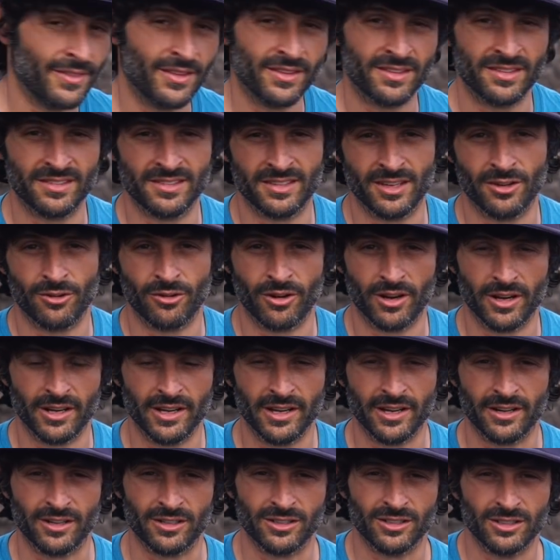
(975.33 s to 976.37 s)
this is it right
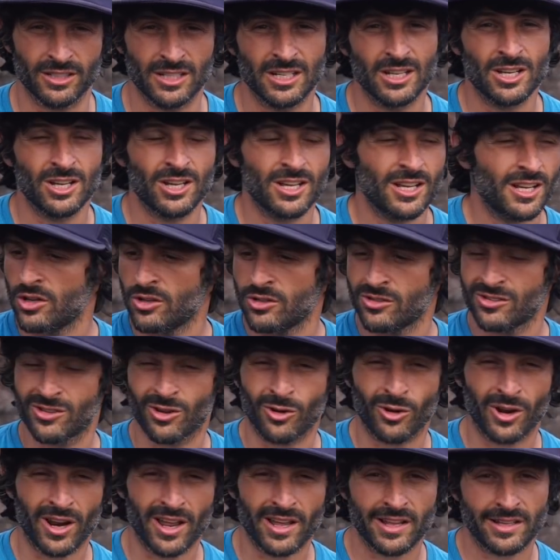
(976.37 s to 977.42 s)
here. So
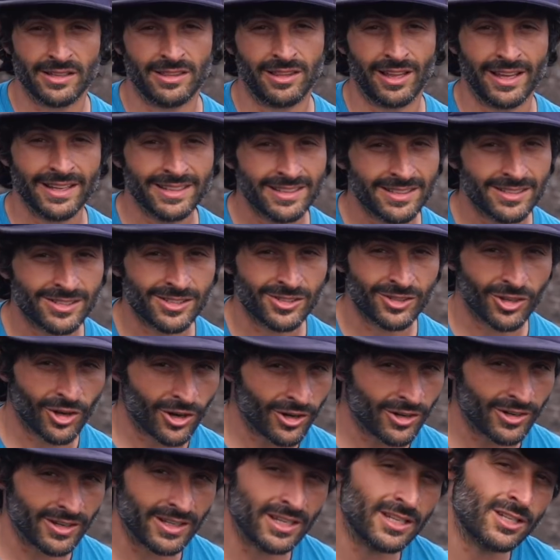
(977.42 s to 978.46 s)
what I'd like to
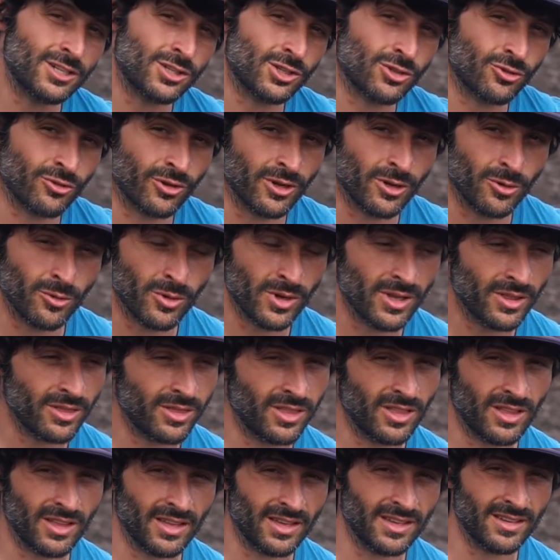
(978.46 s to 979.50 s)
start each tree with
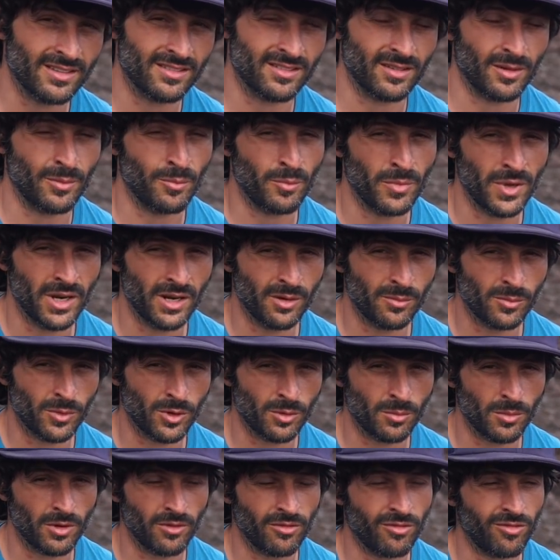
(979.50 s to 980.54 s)
is a
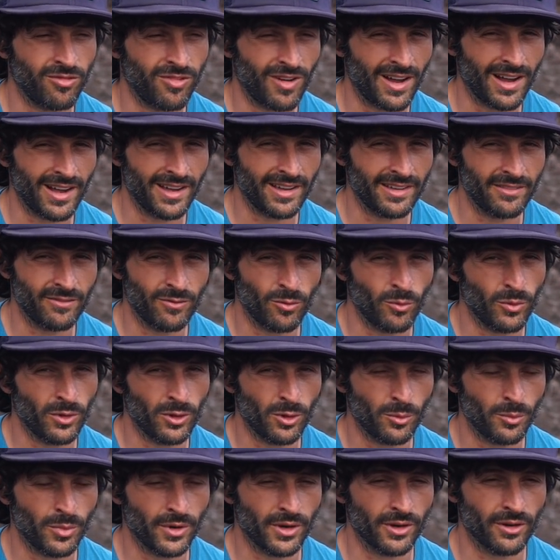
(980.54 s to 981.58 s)
minimum of 5
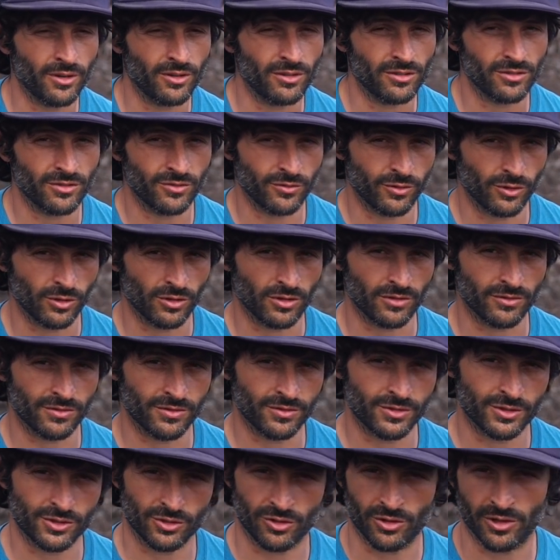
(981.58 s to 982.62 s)
wheelbarrows full of
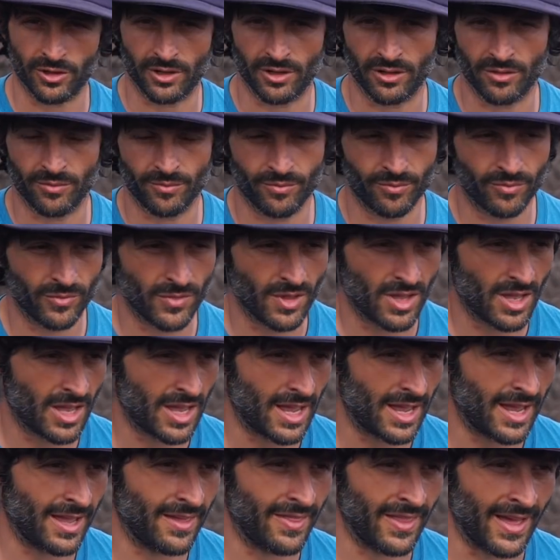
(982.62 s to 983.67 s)
soil.
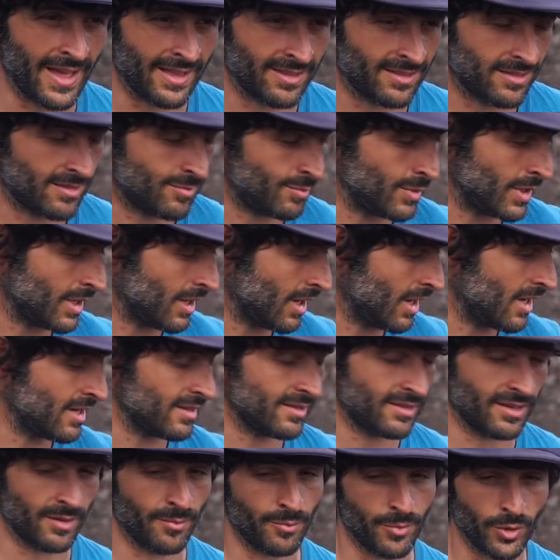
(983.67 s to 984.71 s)
And that's
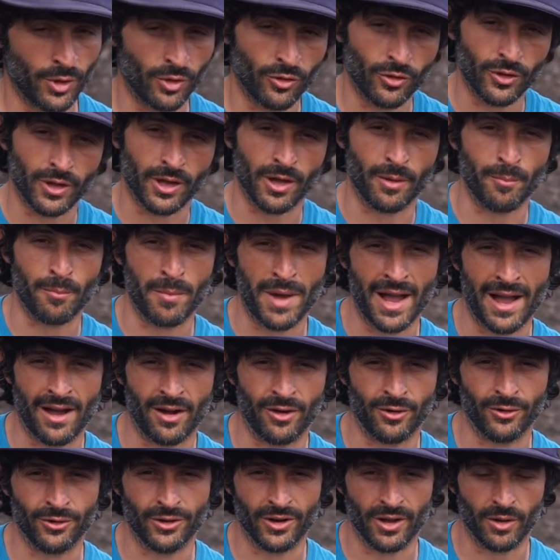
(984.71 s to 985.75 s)
because I'm building a
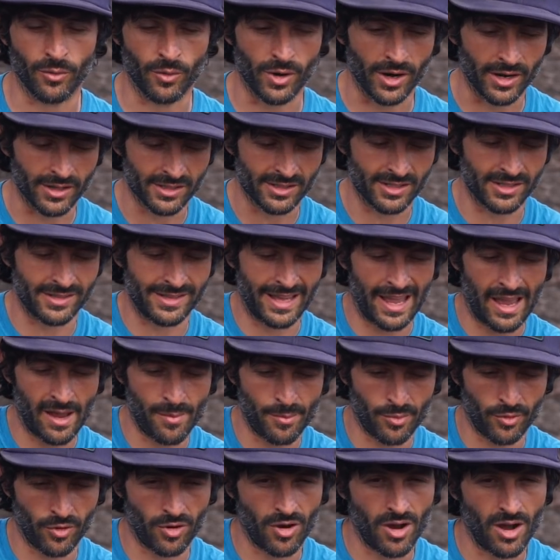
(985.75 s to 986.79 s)
mound. I want it to
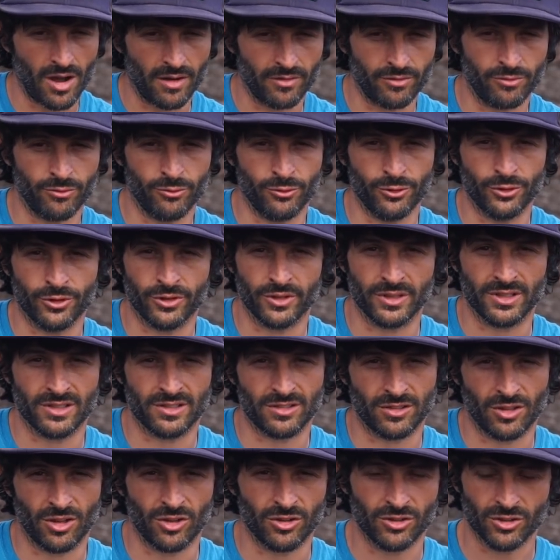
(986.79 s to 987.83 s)
taper off really
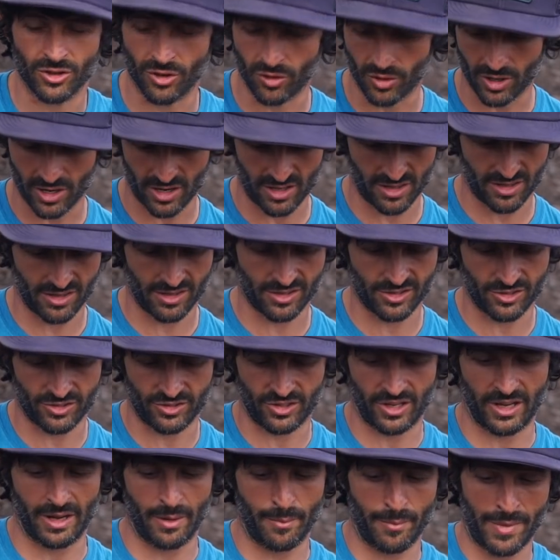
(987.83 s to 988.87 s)
slow. You don't want it just
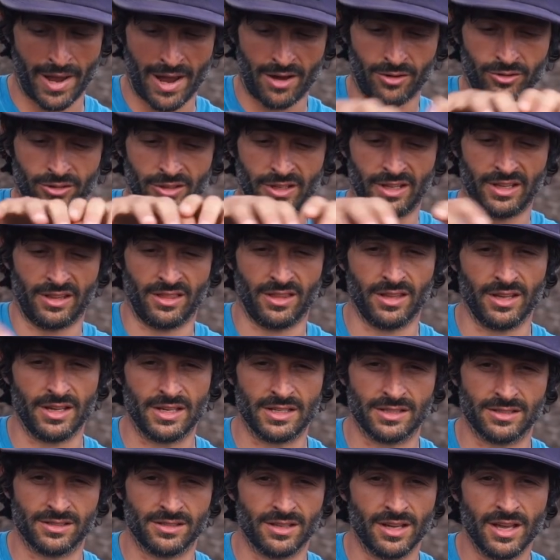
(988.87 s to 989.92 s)
like a mound like
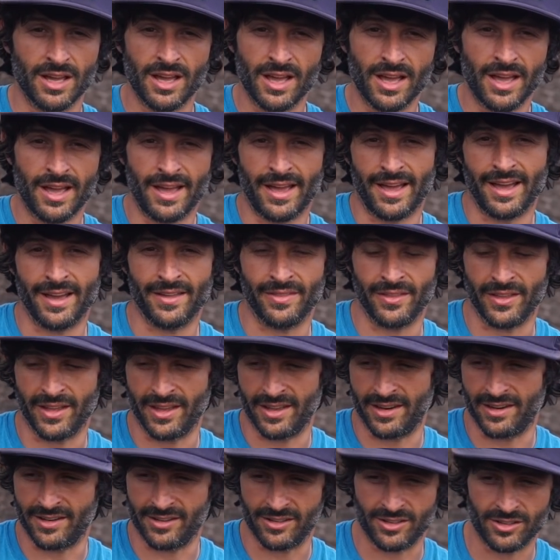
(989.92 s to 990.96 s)
this and
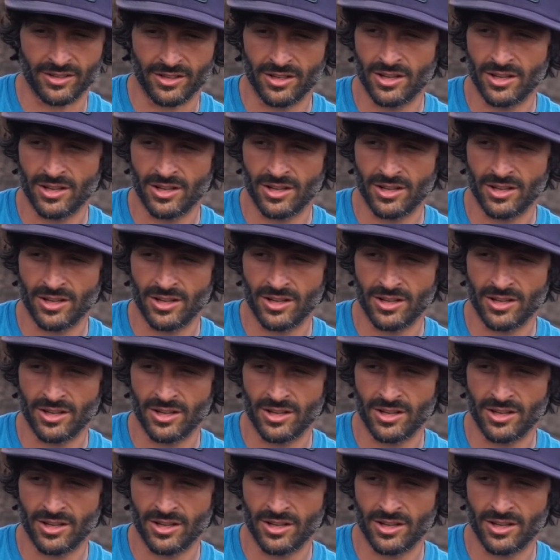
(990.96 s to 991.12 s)
then